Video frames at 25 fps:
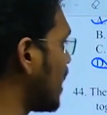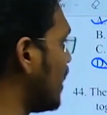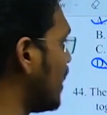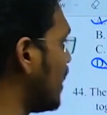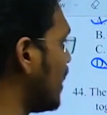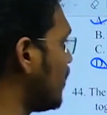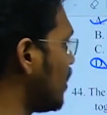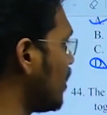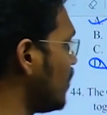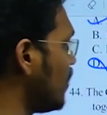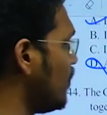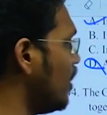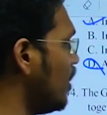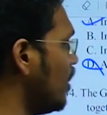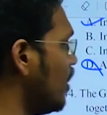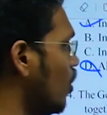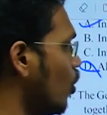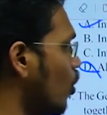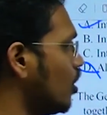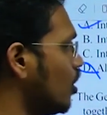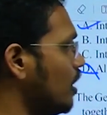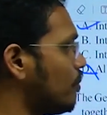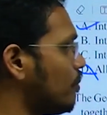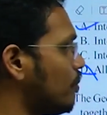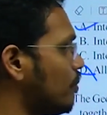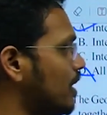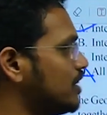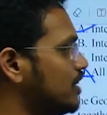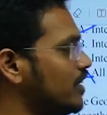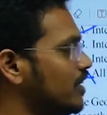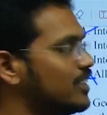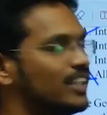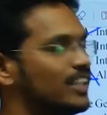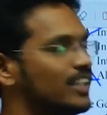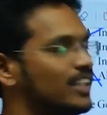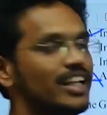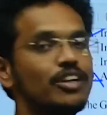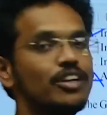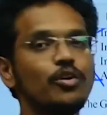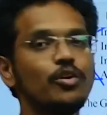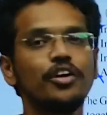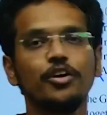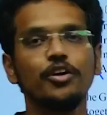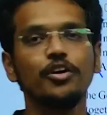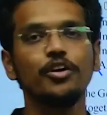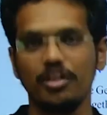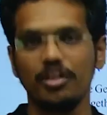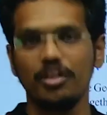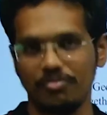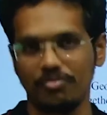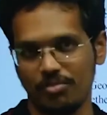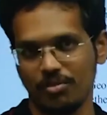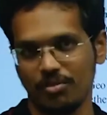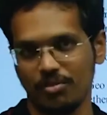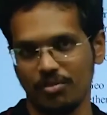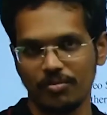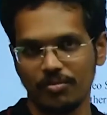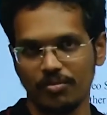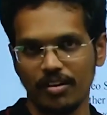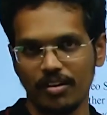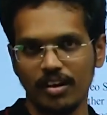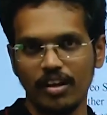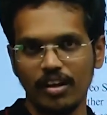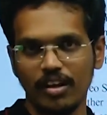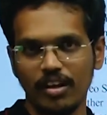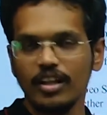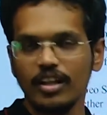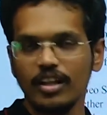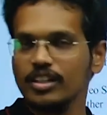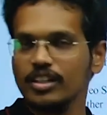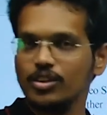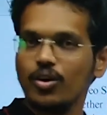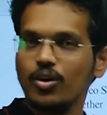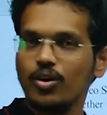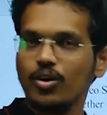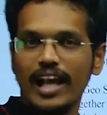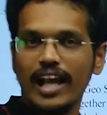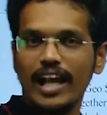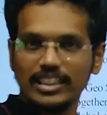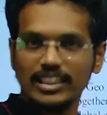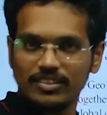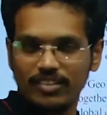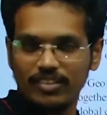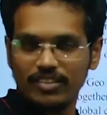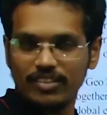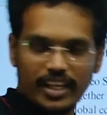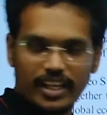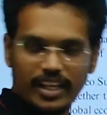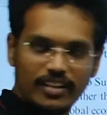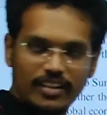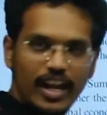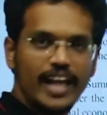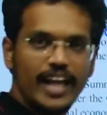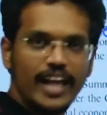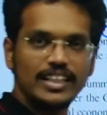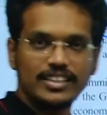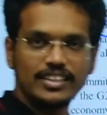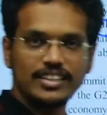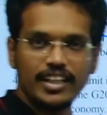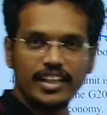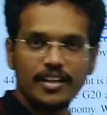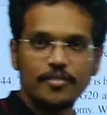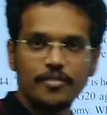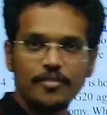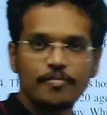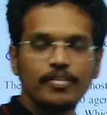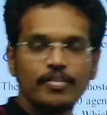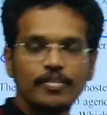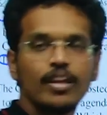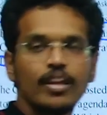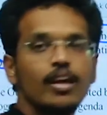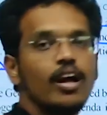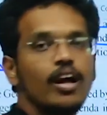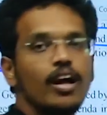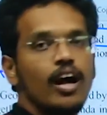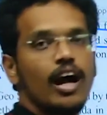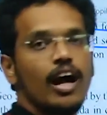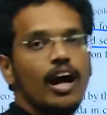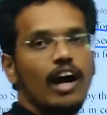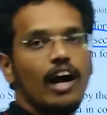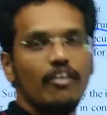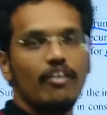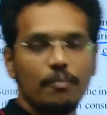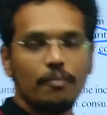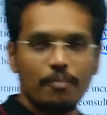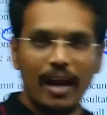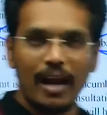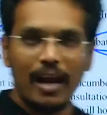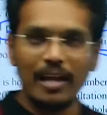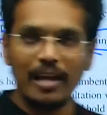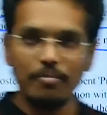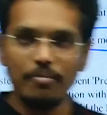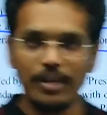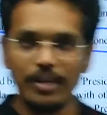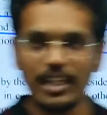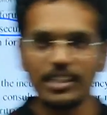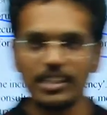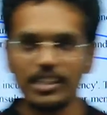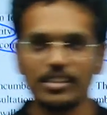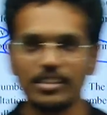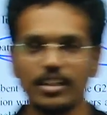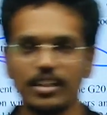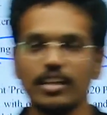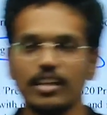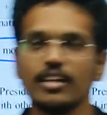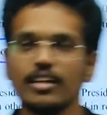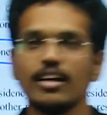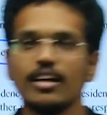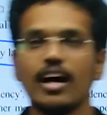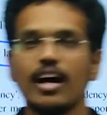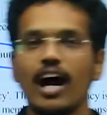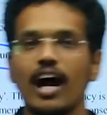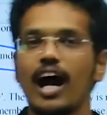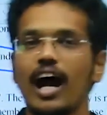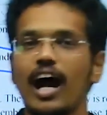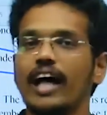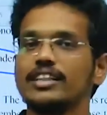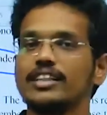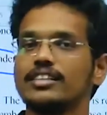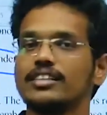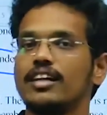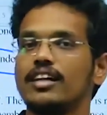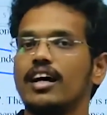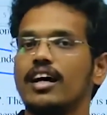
country will hold the presidency in 2024? So as I said, our Prime Minister has